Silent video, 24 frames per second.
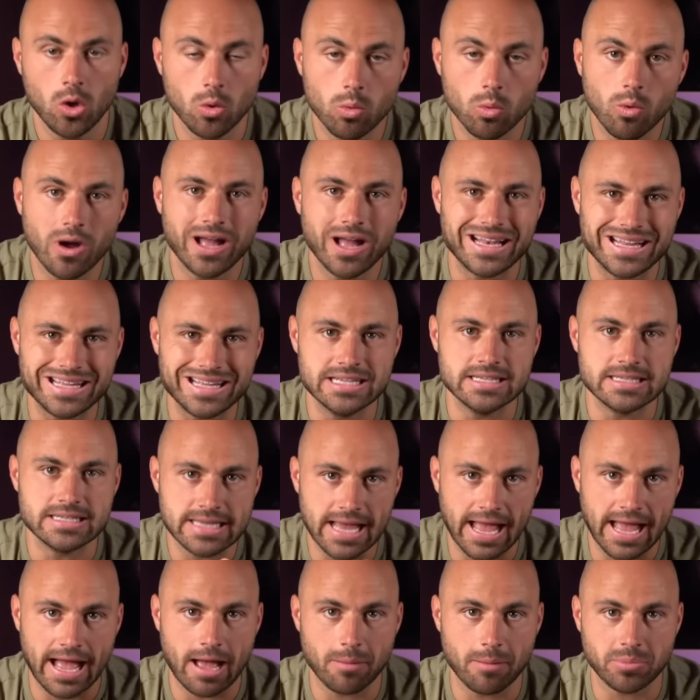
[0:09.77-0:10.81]
what is
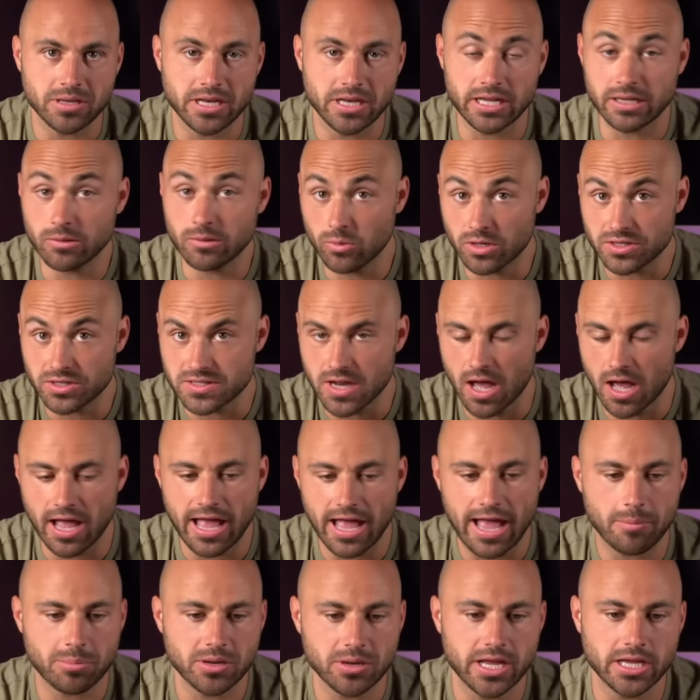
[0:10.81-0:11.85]
happening and what is not
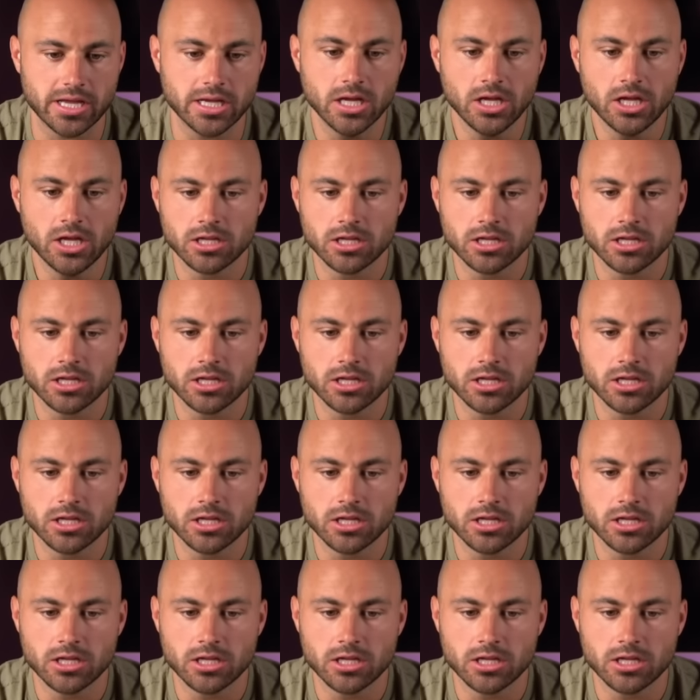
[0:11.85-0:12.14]
happening.